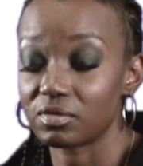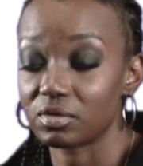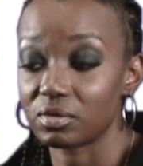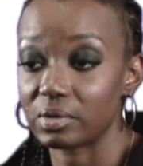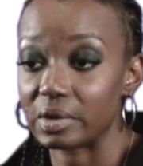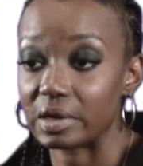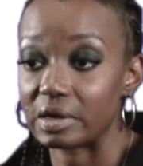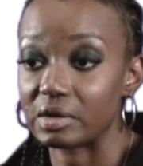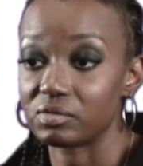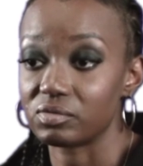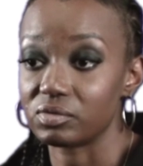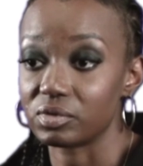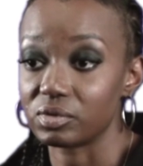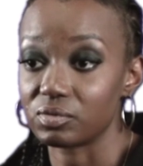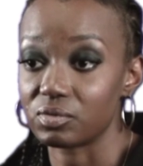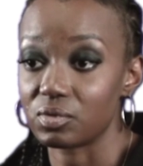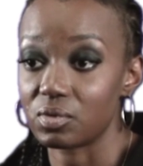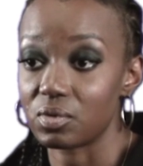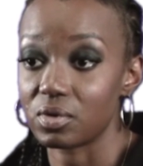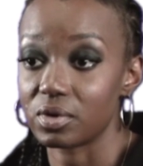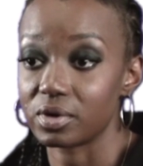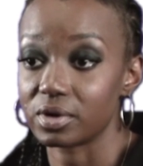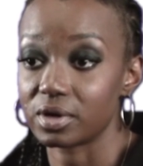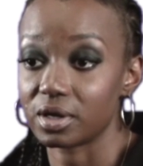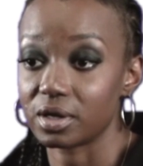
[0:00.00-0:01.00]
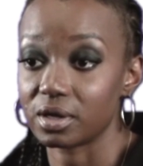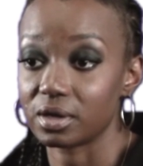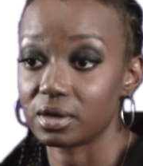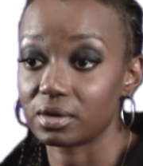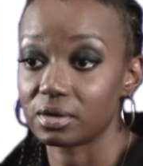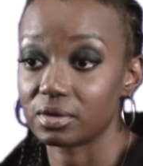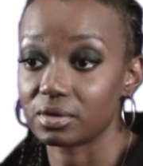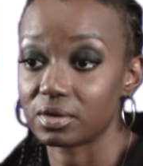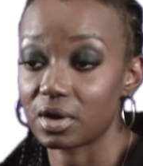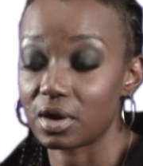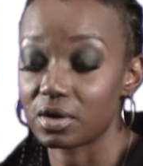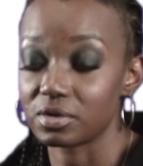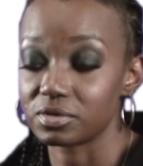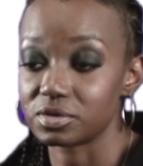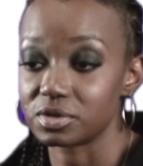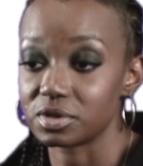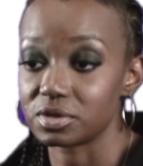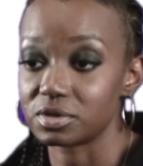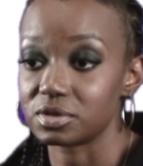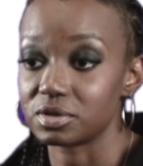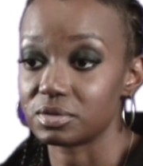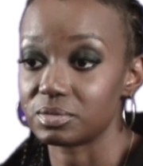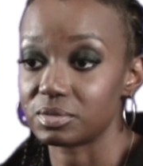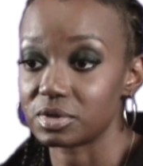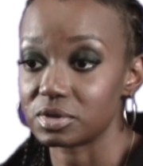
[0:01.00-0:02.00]
have a way of rewarding. Our
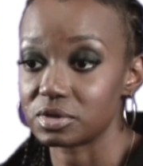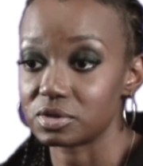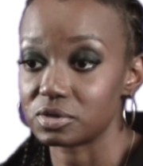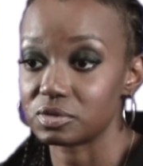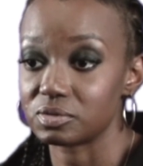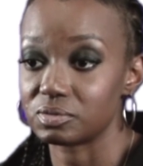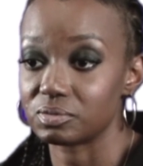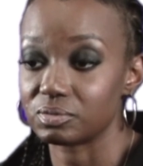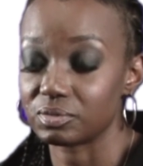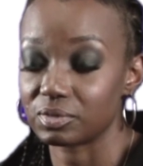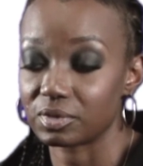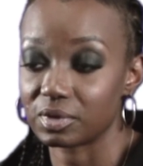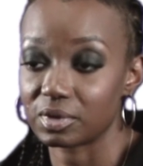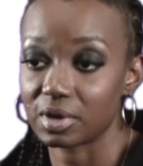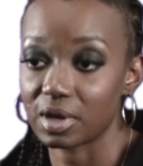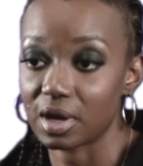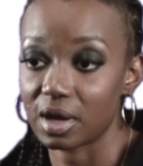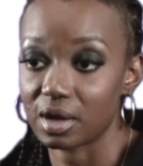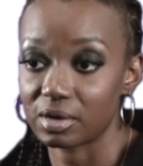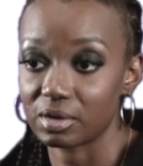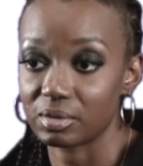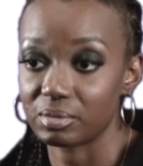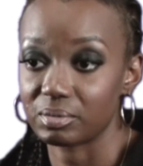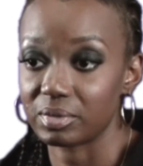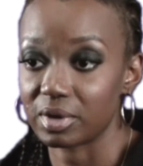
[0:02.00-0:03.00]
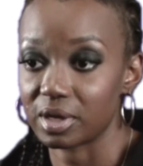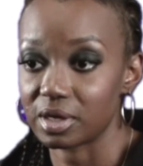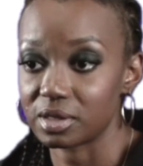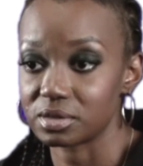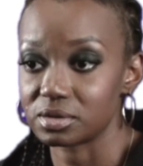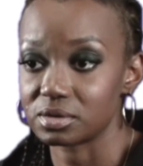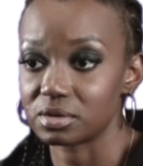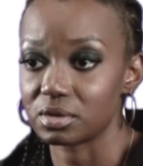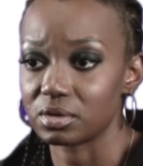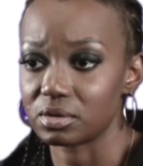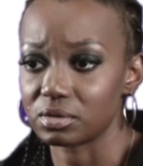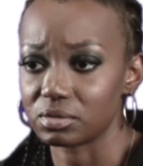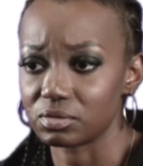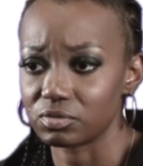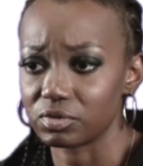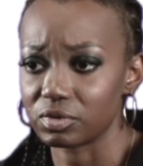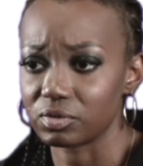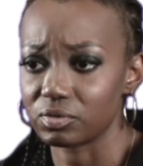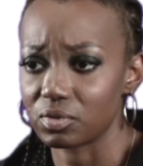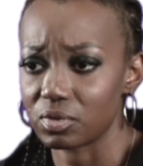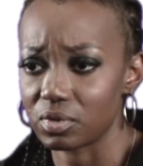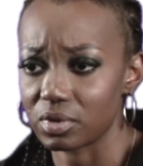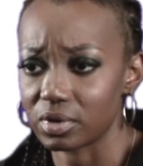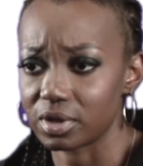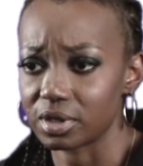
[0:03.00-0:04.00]
system is kind of based on
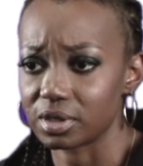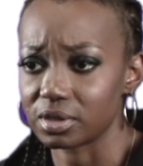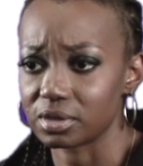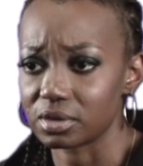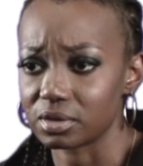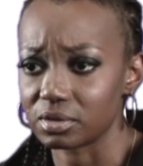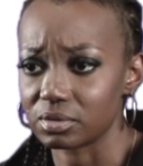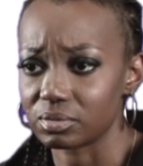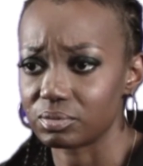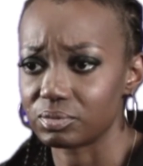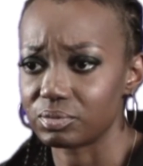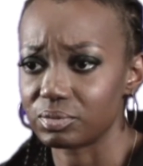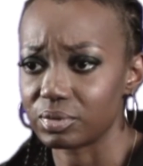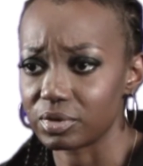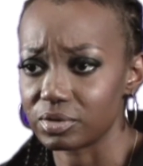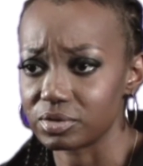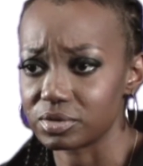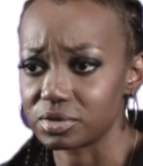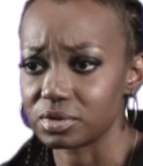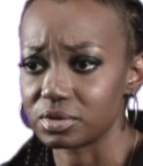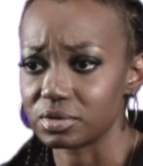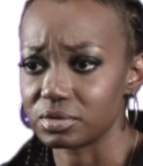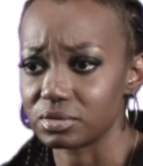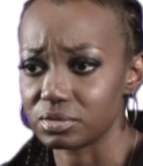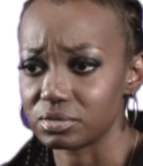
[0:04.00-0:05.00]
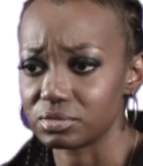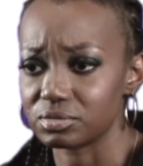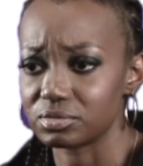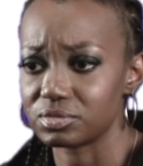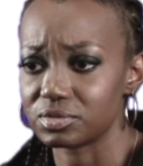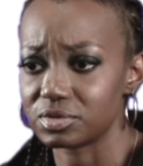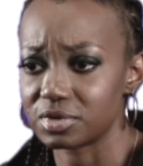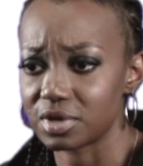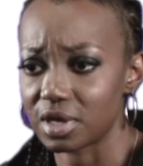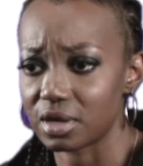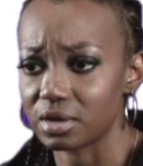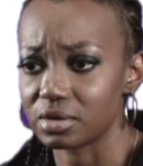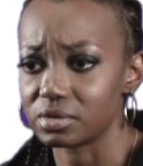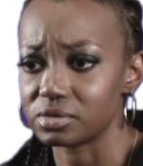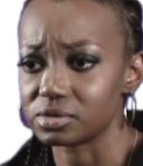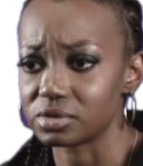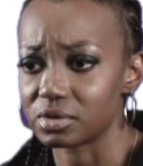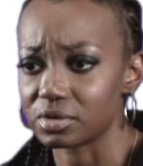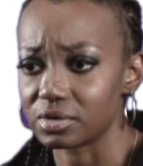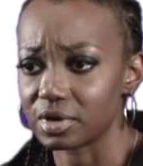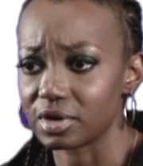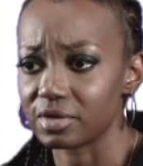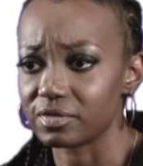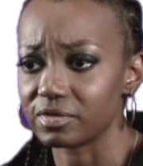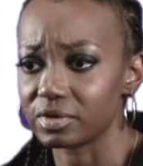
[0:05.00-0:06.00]
rewarding the person who
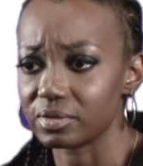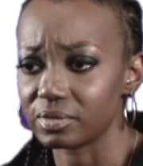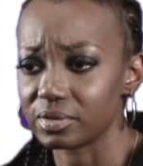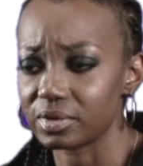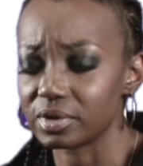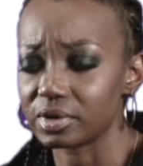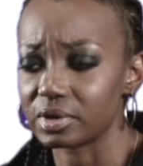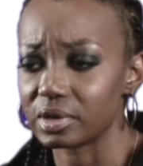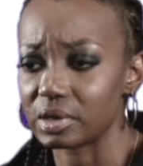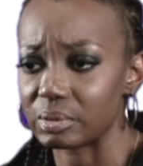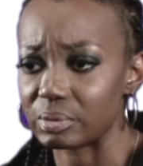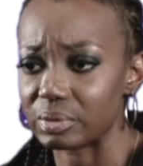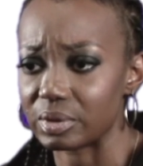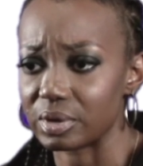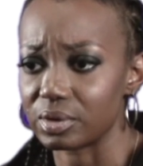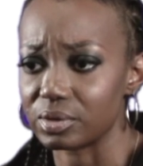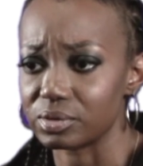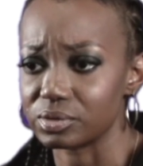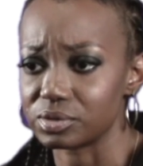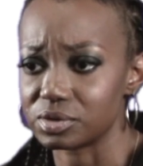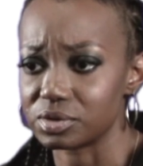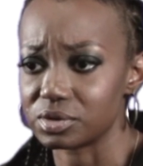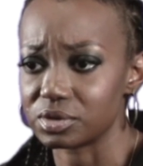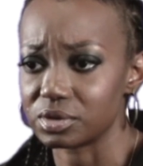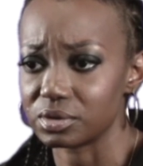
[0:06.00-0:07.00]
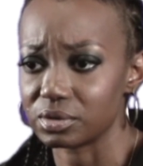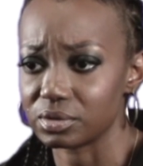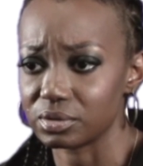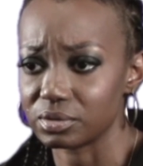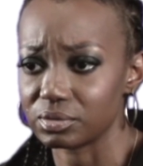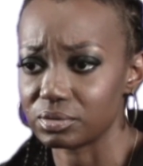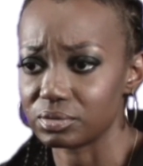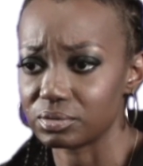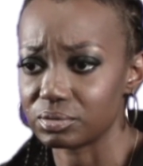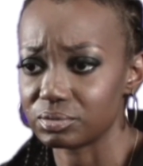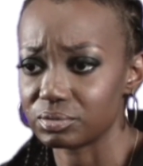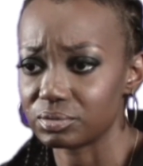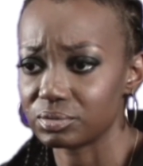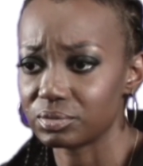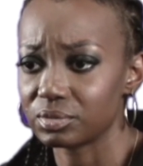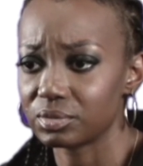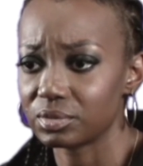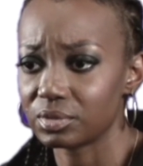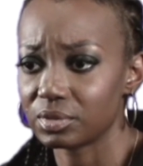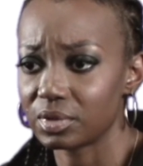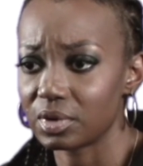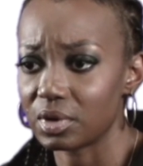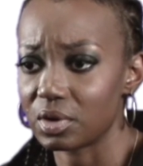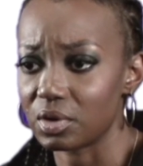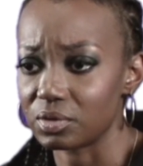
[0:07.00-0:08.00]
tells on everyone, opposed to
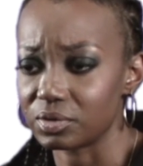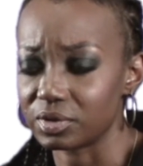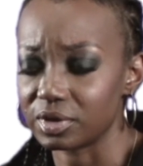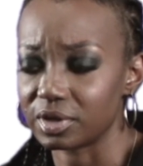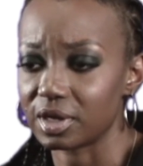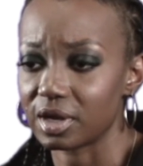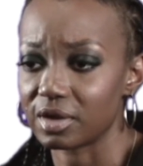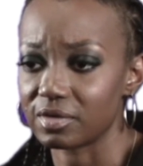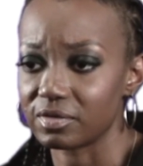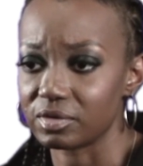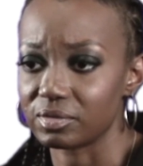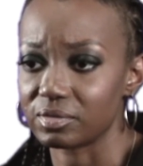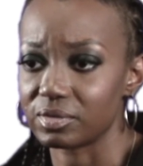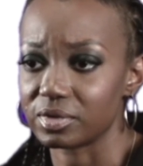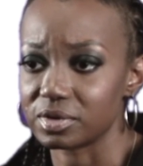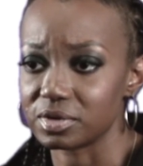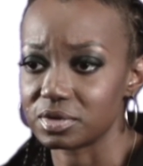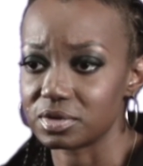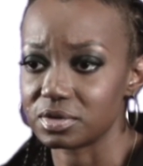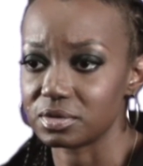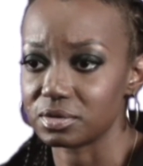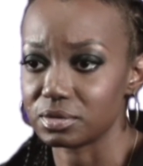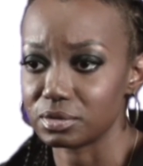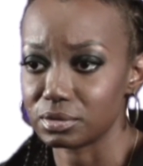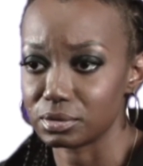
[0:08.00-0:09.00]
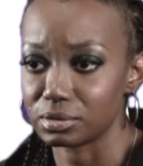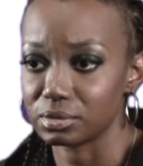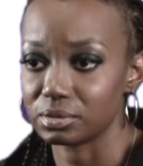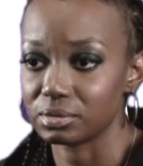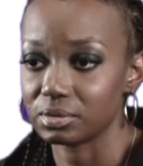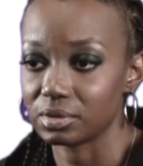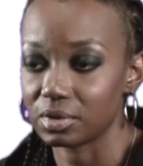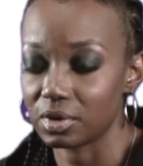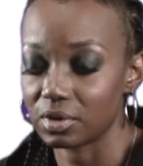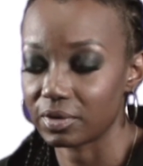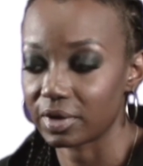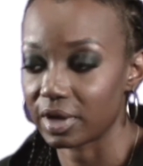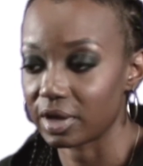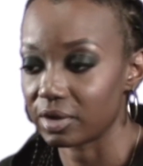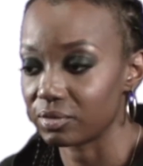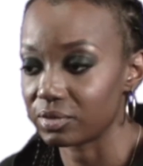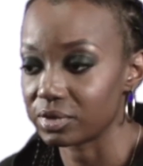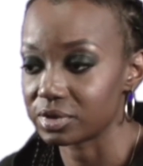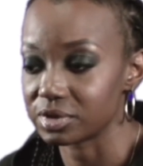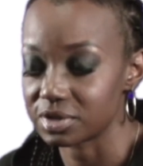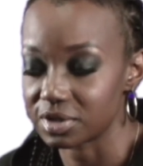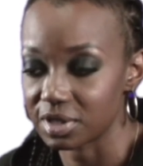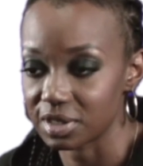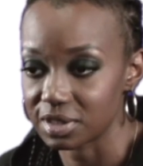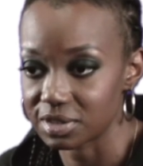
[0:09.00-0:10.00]
holding everyone to, okay,
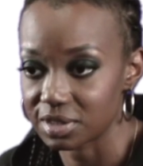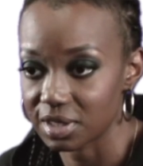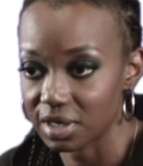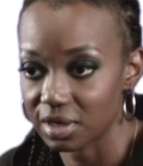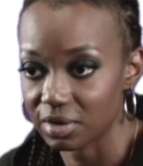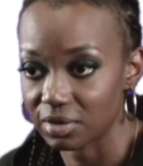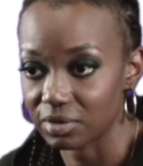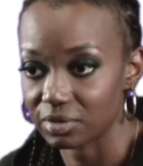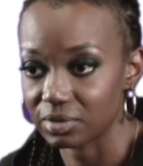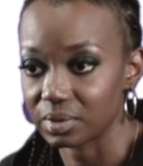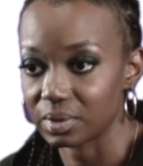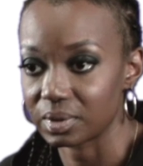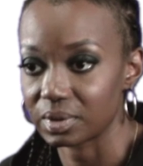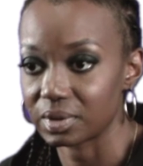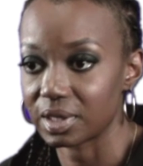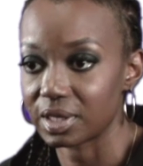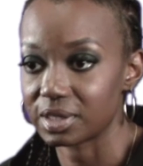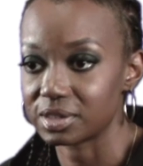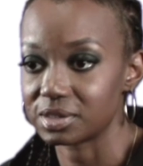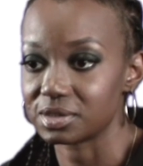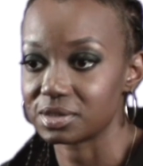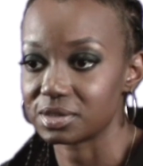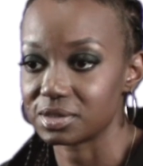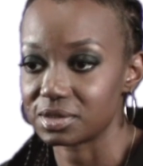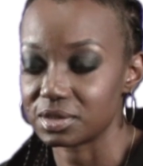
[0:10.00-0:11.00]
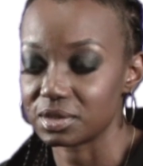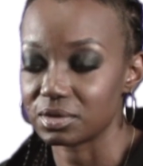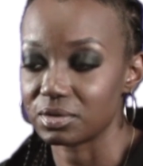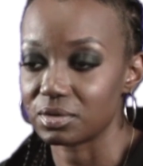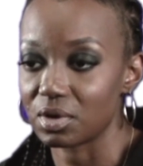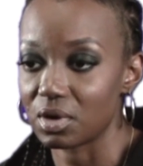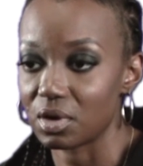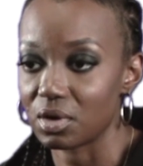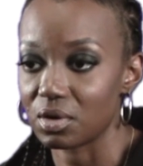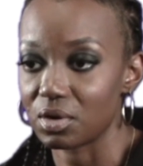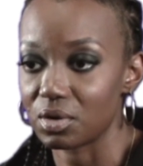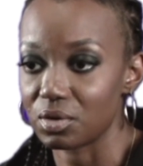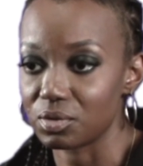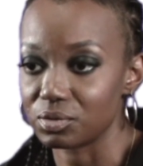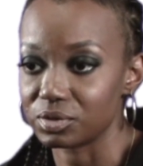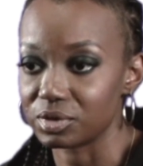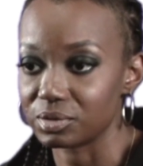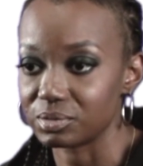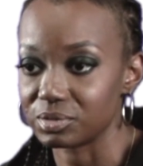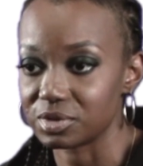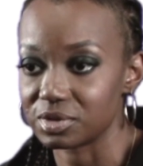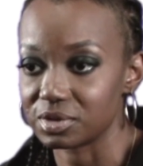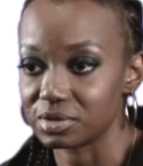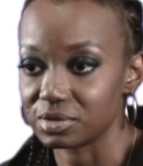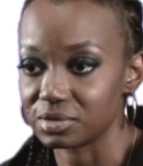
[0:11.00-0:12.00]
once they tell, let's still all
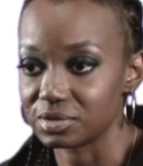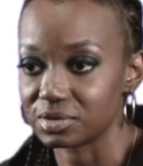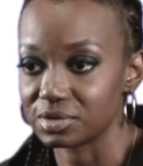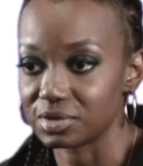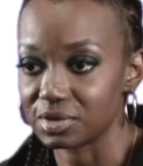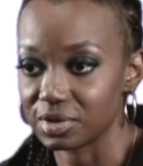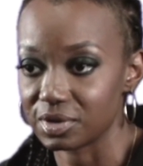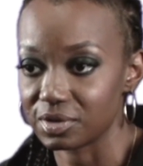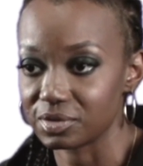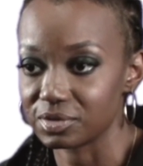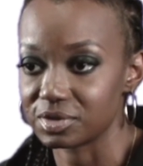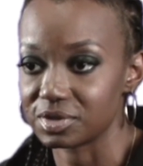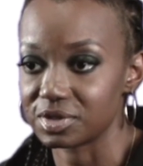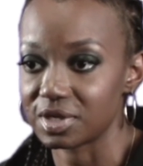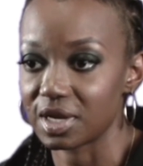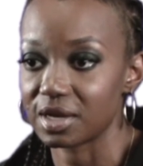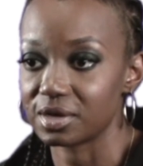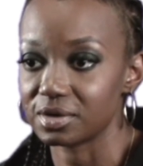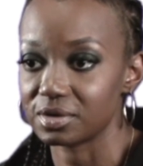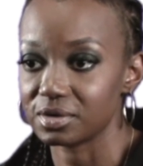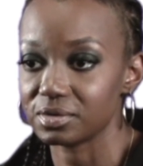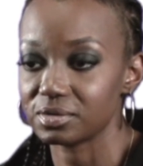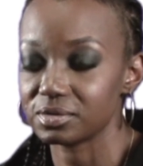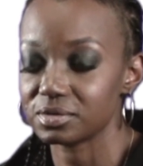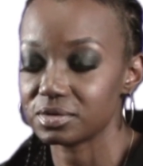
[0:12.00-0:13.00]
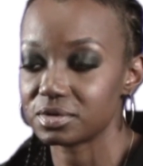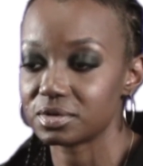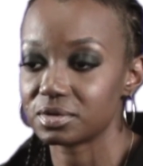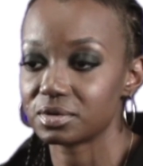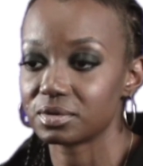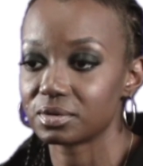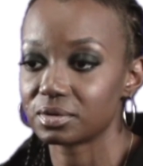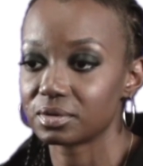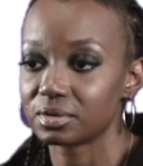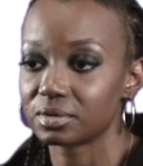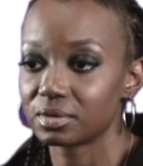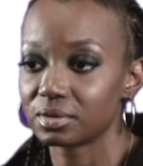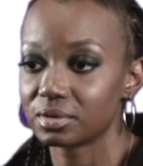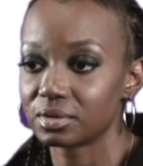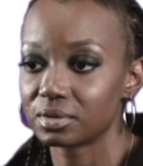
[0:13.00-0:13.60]
hold them to their standards.